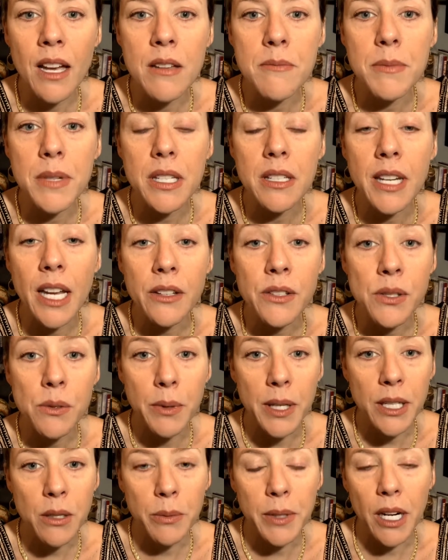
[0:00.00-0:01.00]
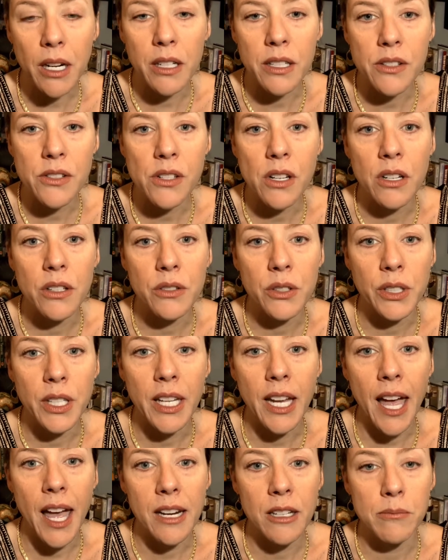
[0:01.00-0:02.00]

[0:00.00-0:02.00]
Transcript: Next week, we are going to start looking at